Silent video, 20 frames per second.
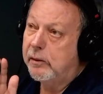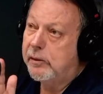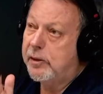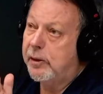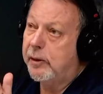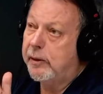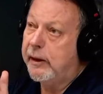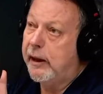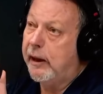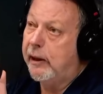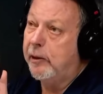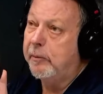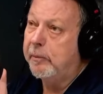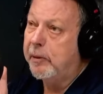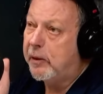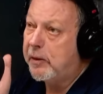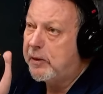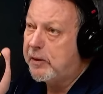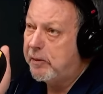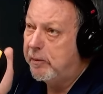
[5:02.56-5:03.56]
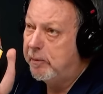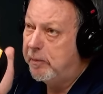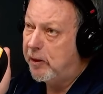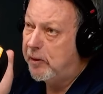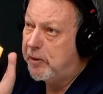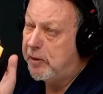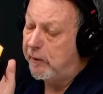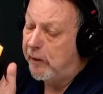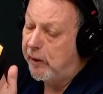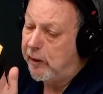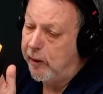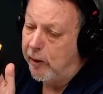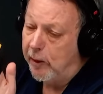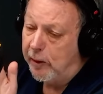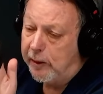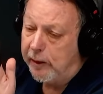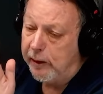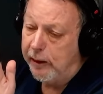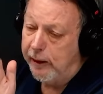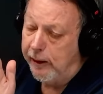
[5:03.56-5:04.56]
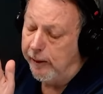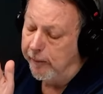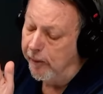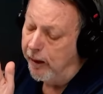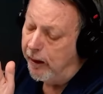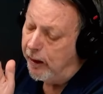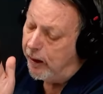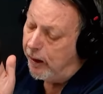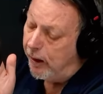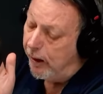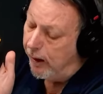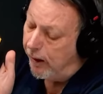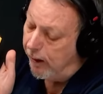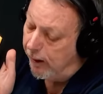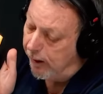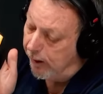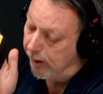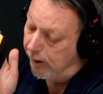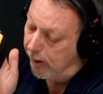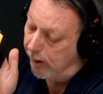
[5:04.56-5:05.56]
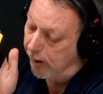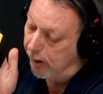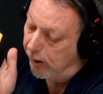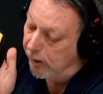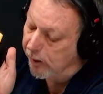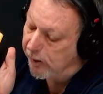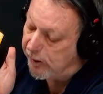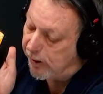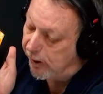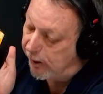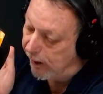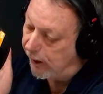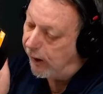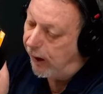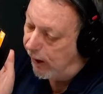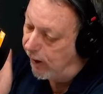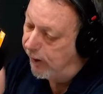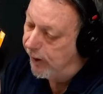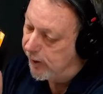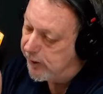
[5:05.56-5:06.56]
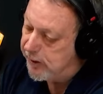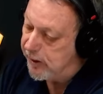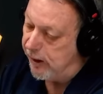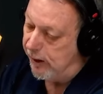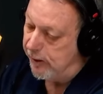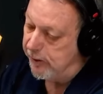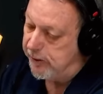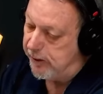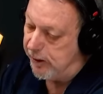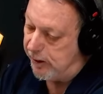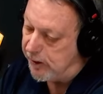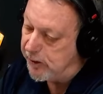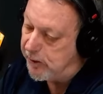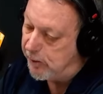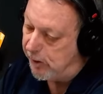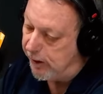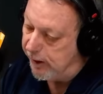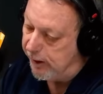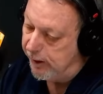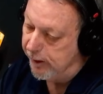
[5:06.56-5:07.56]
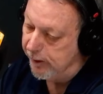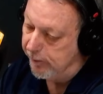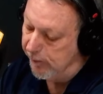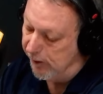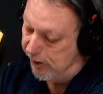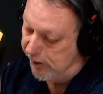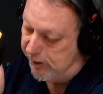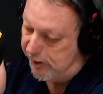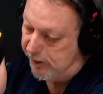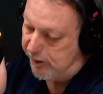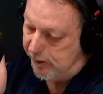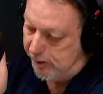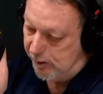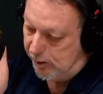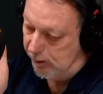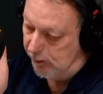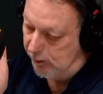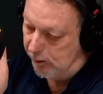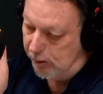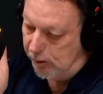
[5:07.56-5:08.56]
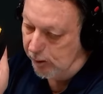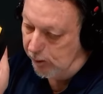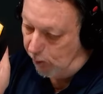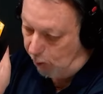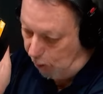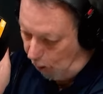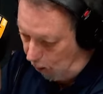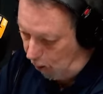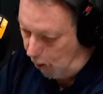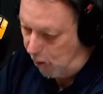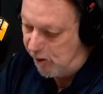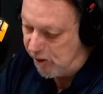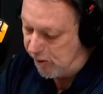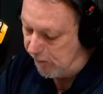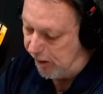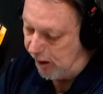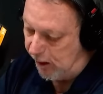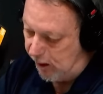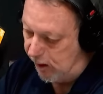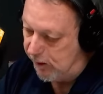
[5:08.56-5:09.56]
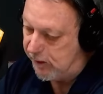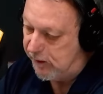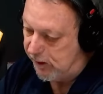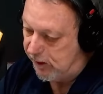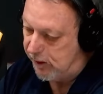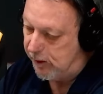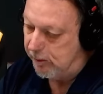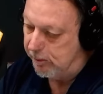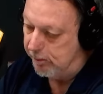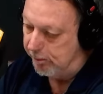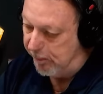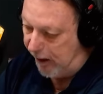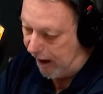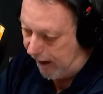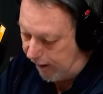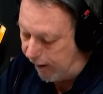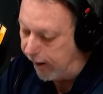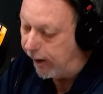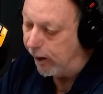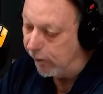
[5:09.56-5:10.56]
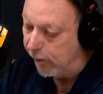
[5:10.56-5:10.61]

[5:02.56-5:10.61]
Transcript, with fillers: Sorry, Alan, because of the clock. Sorry. So in those countries where this law was passed banning